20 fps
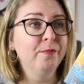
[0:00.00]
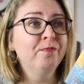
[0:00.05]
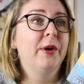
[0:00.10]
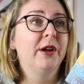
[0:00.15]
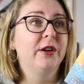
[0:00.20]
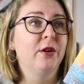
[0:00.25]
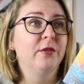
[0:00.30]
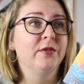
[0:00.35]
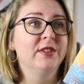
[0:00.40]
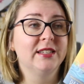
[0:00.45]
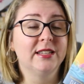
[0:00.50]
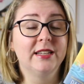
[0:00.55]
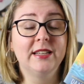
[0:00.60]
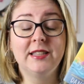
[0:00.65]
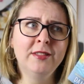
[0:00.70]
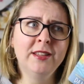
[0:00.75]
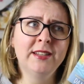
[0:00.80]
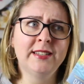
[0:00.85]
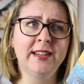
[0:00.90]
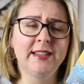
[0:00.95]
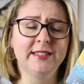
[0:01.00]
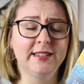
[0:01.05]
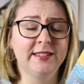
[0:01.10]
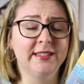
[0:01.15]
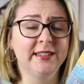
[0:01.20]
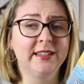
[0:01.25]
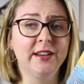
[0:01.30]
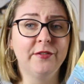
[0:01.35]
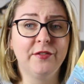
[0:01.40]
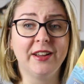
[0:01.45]
But obviously this has a
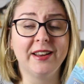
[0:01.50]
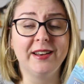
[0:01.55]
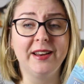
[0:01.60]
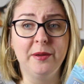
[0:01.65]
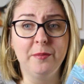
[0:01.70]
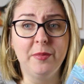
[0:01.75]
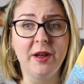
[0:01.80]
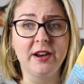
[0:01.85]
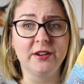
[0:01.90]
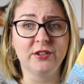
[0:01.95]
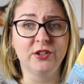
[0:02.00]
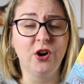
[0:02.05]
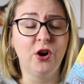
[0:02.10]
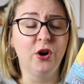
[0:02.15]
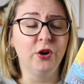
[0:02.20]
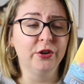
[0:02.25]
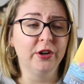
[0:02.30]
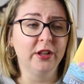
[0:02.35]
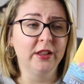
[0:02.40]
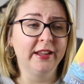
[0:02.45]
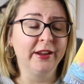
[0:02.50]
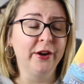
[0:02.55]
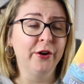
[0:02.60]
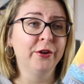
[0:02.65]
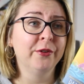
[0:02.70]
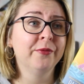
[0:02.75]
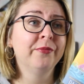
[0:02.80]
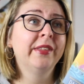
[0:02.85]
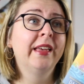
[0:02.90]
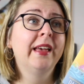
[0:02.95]
significant impact on
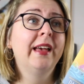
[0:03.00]
Leo.